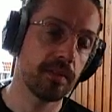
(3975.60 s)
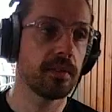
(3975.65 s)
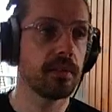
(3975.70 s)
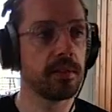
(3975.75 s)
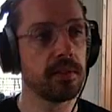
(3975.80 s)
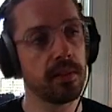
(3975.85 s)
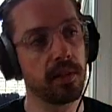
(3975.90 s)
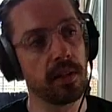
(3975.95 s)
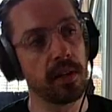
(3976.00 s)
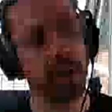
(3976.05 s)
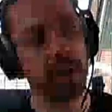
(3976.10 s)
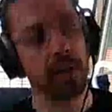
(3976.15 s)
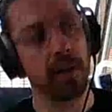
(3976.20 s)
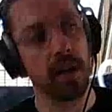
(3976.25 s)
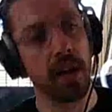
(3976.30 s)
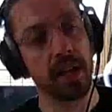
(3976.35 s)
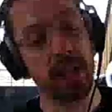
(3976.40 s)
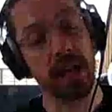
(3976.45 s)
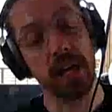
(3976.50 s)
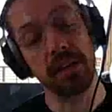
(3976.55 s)

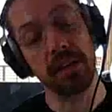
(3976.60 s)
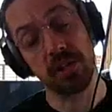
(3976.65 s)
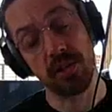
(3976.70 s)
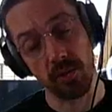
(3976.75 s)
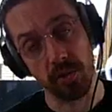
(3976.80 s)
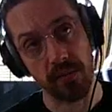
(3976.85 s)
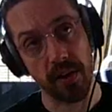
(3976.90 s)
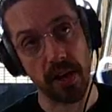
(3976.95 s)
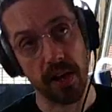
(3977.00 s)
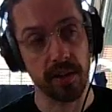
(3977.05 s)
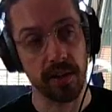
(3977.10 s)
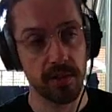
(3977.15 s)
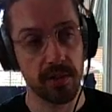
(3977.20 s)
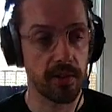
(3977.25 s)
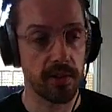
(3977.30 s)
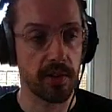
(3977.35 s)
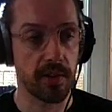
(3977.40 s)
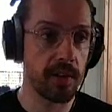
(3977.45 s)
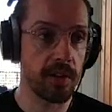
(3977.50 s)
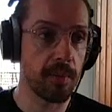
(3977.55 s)
and the stored value. Sorry,
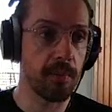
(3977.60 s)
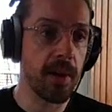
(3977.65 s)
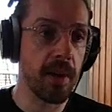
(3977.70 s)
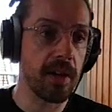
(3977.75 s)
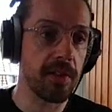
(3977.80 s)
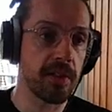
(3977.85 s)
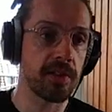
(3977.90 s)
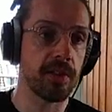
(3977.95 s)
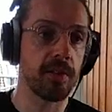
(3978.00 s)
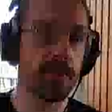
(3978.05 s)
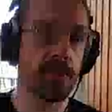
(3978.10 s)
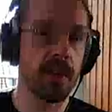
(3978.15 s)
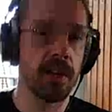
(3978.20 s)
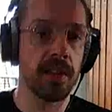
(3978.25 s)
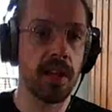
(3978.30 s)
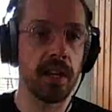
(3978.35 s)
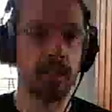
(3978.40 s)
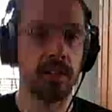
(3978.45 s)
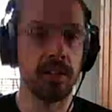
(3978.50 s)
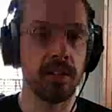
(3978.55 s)
you compare the two, and
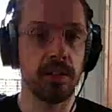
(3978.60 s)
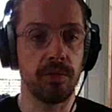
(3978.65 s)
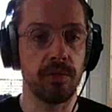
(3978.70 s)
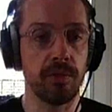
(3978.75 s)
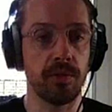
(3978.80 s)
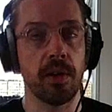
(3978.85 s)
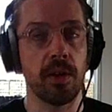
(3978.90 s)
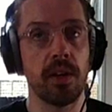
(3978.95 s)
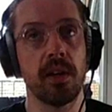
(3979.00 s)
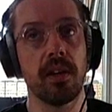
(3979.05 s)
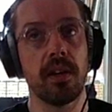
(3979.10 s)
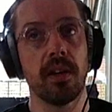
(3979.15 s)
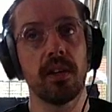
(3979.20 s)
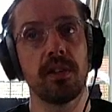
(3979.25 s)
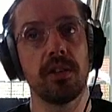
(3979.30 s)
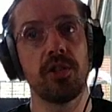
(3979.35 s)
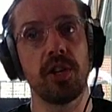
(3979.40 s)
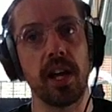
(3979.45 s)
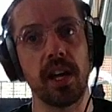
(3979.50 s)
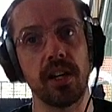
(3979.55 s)
then you
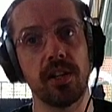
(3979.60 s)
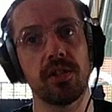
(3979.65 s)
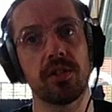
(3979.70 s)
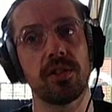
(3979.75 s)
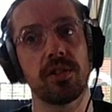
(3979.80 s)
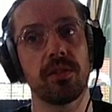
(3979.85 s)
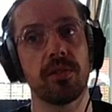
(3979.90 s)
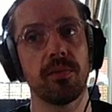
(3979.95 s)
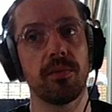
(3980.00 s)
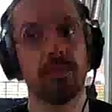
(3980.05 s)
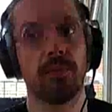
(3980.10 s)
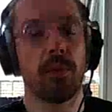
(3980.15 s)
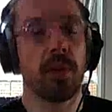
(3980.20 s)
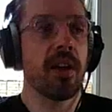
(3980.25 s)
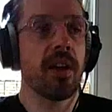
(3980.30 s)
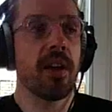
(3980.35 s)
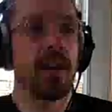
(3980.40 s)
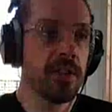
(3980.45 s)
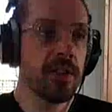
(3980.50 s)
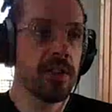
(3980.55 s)
change
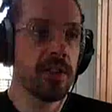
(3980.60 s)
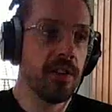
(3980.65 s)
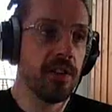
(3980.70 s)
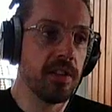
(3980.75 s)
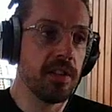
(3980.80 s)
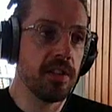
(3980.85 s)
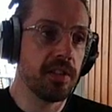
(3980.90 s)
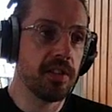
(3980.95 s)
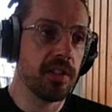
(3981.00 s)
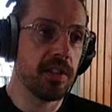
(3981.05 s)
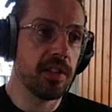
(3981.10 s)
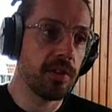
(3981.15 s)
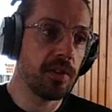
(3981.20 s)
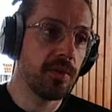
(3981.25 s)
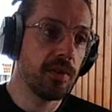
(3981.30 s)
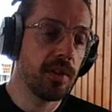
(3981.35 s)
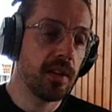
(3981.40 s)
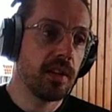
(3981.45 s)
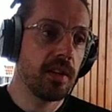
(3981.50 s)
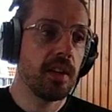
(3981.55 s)
whatever it is that you need to do,
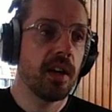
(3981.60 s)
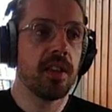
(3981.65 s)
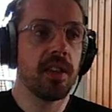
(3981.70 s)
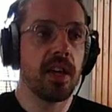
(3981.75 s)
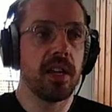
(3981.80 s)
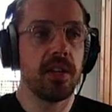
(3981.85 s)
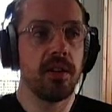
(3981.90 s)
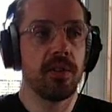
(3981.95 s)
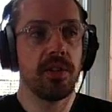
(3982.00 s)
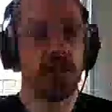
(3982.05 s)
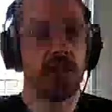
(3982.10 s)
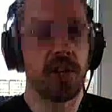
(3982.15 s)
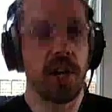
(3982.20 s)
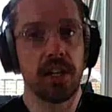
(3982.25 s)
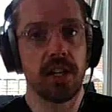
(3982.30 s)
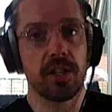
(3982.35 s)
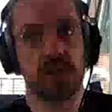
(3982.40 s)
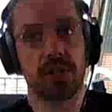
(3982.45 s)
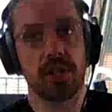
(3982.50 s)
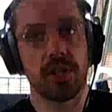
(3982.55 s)
and then you
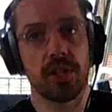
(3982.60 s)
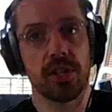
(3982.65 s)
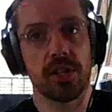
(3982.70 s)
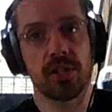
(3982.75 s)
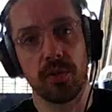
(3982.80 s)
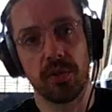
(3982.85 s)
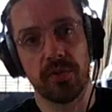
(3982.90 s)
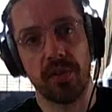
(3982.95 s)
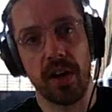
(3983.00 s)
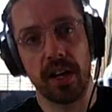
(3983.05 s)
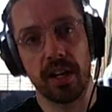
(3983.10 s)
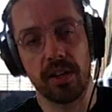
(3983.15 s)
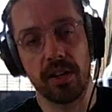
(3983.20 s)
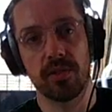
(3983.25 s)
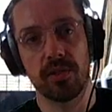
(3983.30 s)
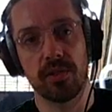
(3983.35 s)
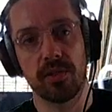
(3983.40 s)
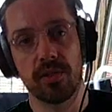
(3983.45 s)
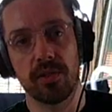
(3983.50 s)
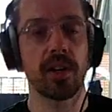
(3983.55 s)
change the stored value
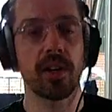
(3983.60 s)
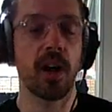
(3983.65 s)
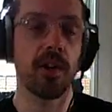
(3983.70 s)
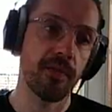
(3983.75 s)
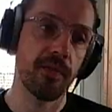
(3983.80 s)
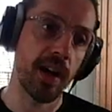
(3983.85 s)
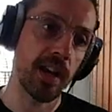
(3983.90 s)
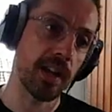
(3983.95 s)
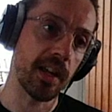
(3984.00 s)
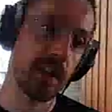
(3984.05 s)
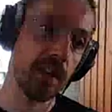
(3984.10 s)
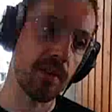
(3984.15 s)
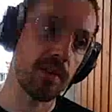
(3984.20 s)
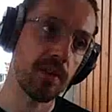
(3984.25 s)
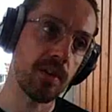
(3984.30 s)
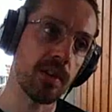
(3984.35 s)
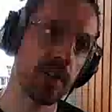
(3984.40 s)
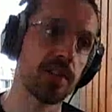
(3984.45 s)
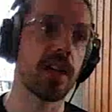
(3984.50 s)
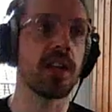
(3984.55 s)
to the current value,
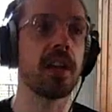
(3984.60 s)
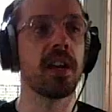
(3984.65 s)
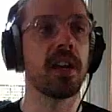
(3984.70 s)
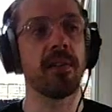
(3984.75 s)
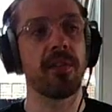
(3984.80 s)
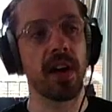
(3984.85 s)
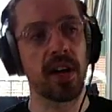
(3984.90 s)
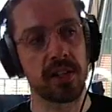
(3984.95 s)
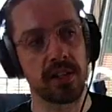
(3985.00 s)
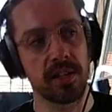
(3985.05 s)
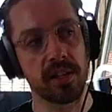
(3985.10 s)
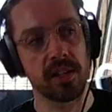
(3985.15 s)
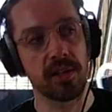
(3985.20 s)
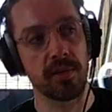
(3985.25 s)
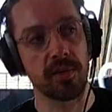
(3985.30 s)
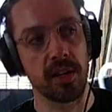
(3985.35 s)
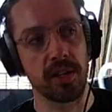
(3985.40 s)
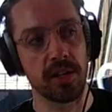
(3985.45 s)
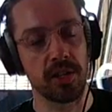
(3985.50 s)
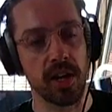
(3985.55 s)
because then it never has to do
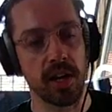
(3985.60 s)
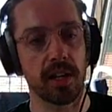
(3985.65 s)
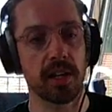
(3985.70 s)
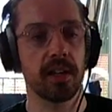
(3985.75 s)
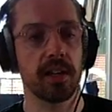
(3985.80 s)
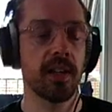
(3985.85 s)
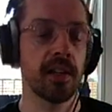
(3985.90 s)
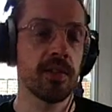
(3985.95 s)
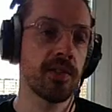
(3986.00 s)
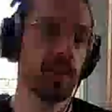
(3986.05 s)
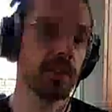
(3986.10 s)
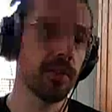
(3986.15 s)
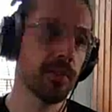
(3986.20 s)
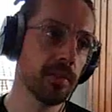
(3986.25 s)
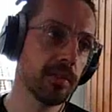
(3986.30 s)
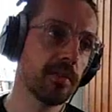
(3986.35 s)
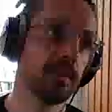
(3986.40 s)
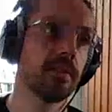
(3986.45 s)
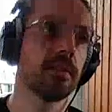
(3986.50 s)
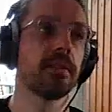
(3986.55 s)
another check until
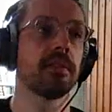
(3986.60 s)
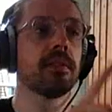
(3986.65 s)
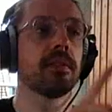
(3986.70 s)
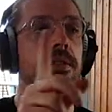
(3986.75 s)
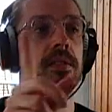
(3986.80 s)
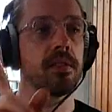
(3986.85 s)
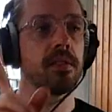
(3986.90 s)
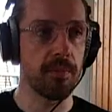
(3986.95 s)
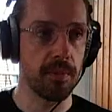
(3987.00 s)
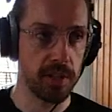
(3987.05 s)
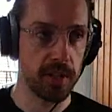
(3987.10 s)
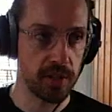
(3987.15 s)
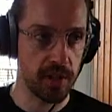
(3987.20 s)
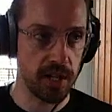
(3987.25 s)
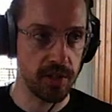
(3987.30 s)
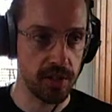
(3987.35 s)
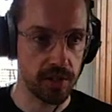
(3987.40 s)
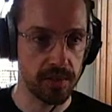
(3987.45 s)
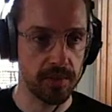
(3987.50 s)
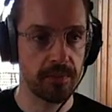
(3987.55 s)
something
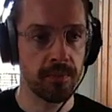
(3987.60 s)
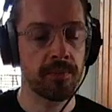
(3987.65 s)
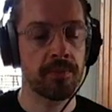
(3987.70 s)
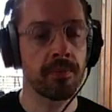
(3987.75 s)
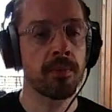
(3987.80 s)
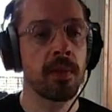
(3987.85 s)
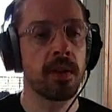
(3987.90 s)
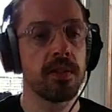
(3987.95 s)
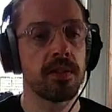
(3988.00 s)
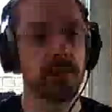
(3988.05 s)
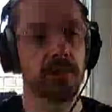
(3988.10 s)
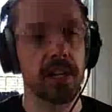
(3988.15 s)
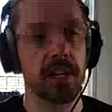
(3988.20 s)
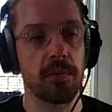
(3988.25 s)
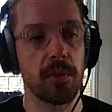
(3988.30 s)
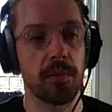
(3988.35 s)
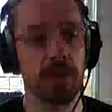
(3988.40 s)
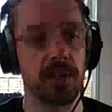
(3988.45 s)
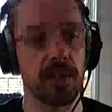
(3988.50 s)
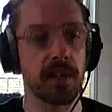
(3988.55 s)
changes. So that's what
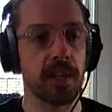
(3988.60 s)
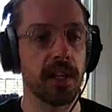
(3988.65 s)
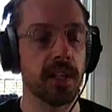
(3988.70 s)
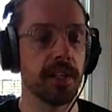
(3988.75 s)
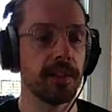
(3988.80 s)
we're doing here.